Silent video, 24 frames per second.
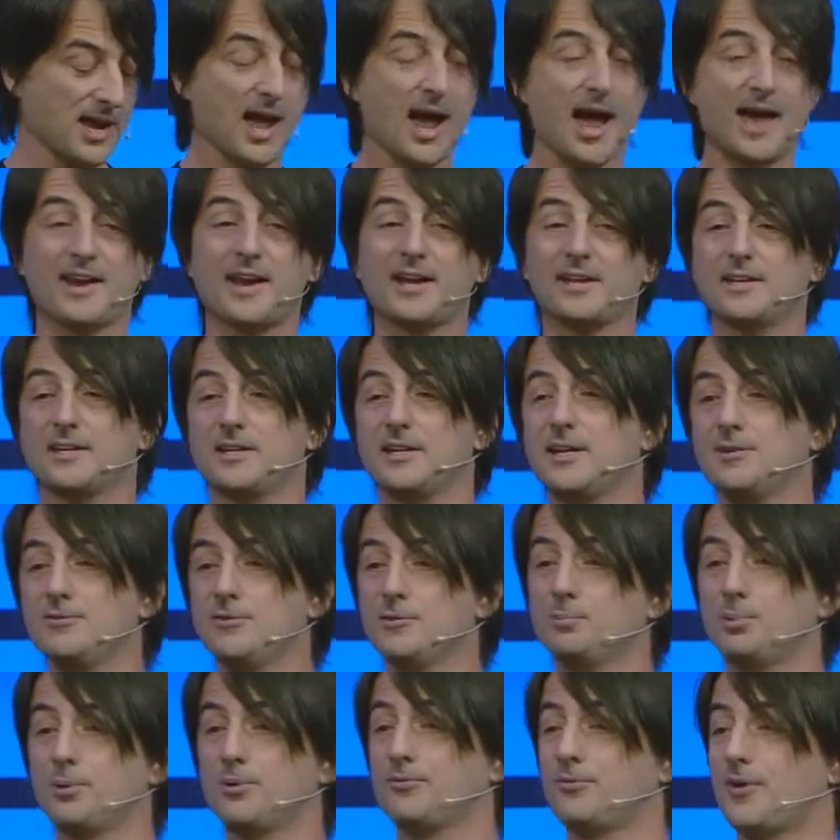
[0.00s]
And I can even
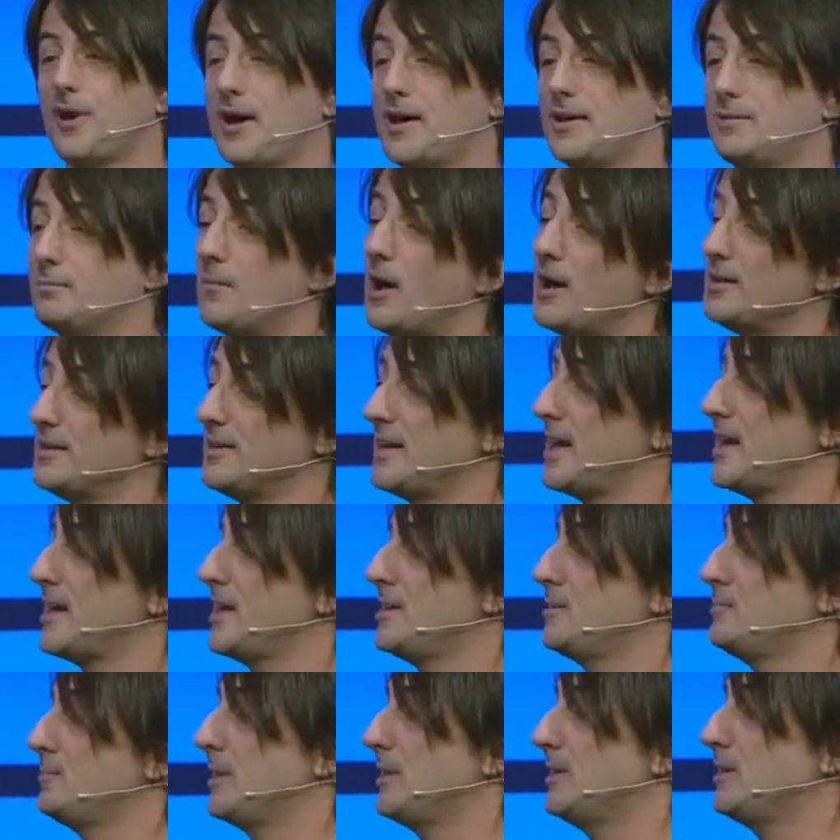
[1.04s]
provide a
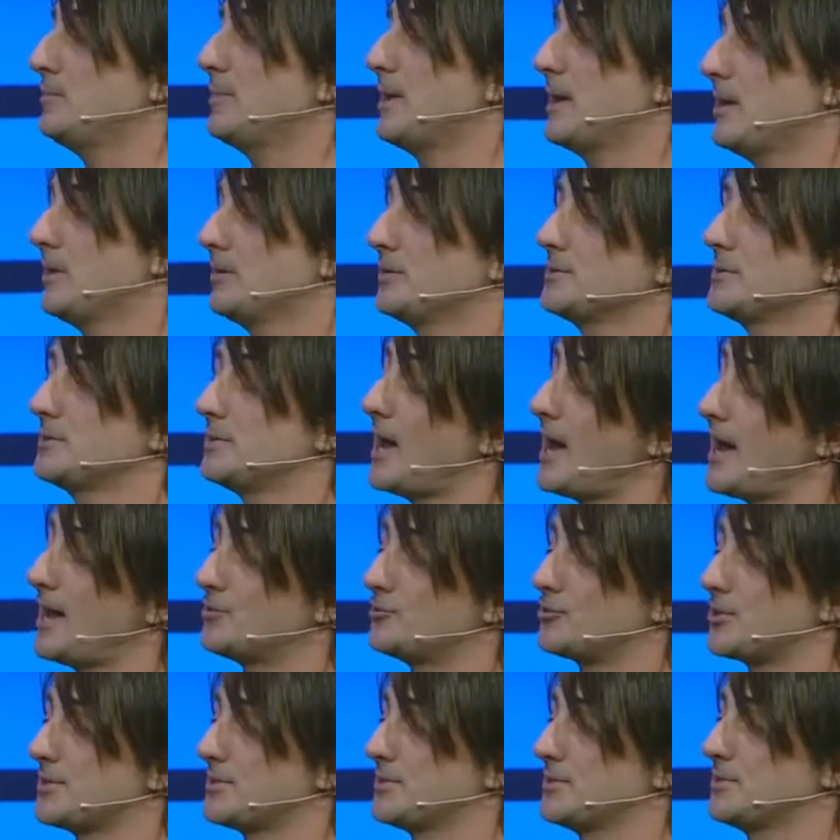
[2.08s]
name, email,
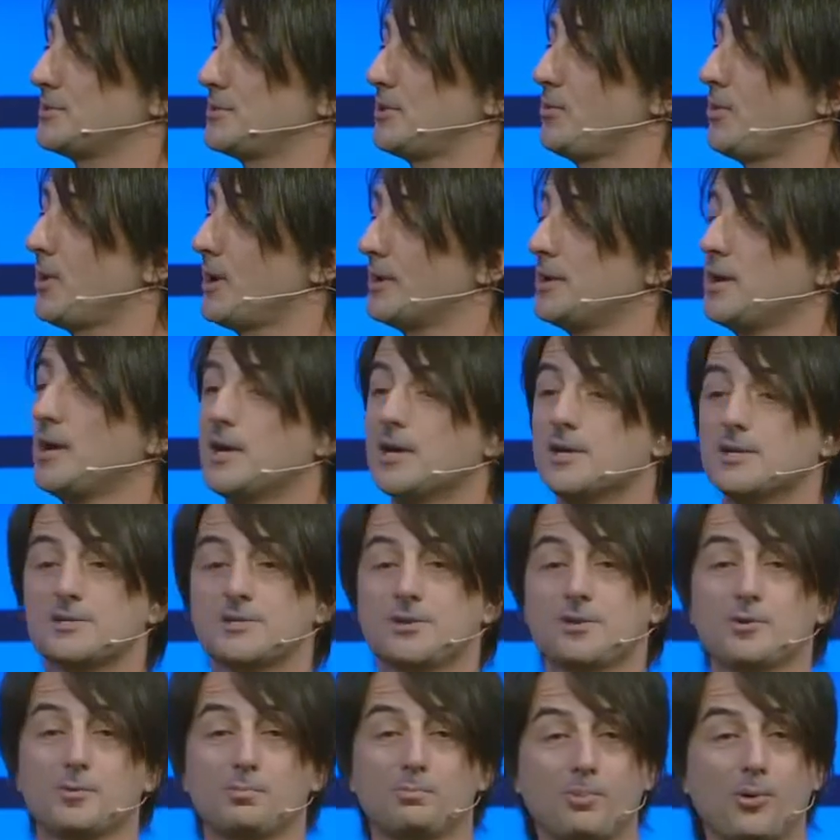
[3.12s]
address, and so on.
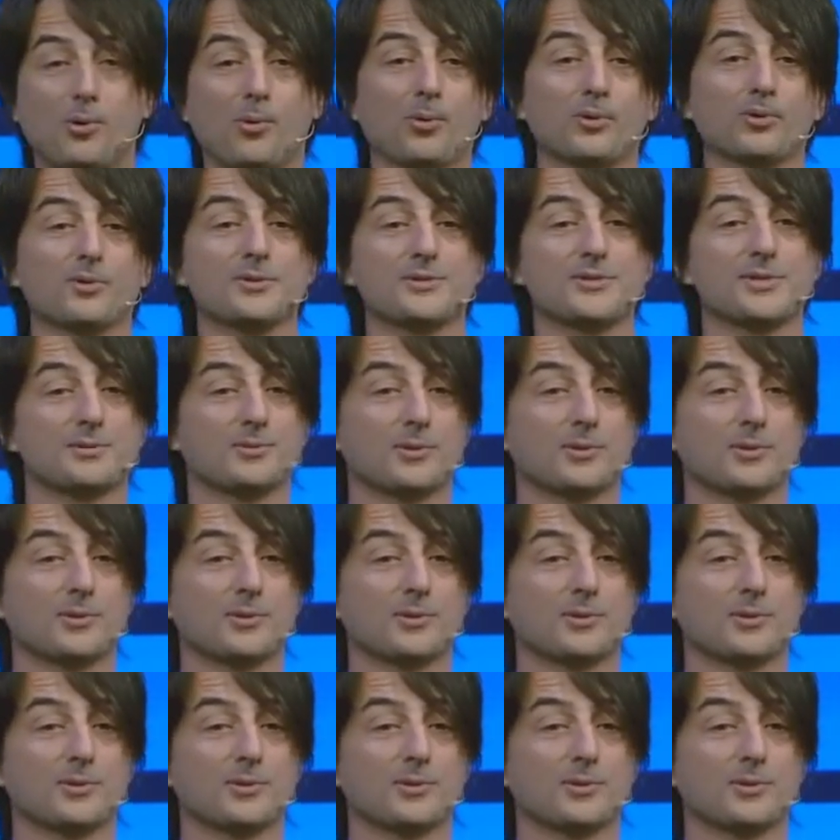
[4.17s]
So portals that